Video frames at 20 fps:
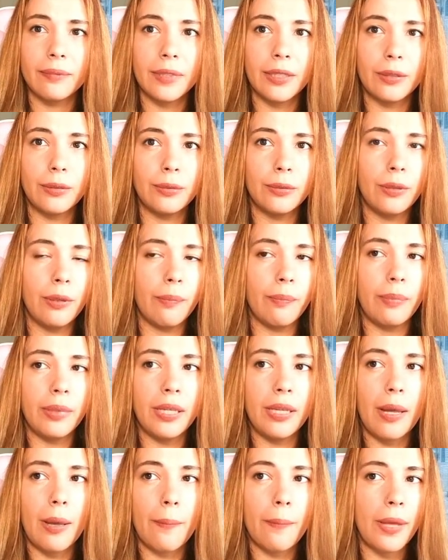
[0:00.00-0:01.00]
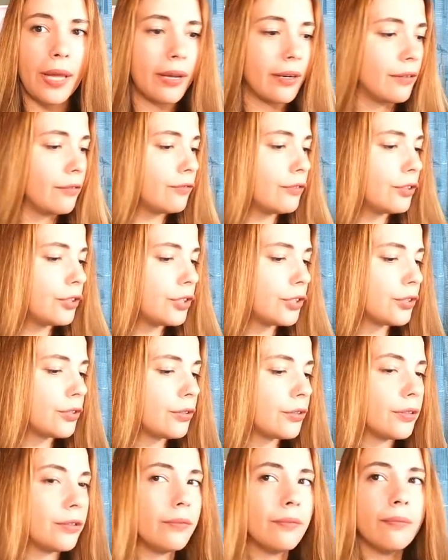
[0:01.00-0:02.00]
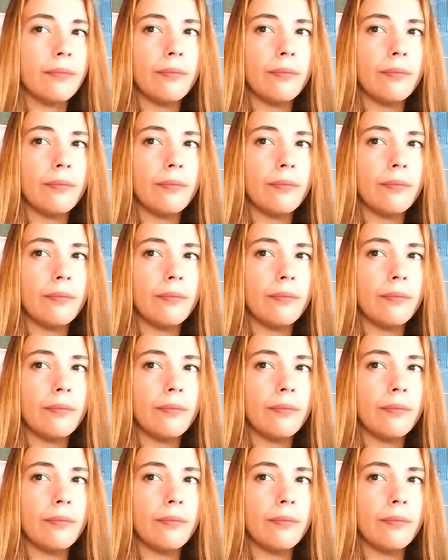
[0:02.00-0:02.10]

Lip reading: could be better for sure.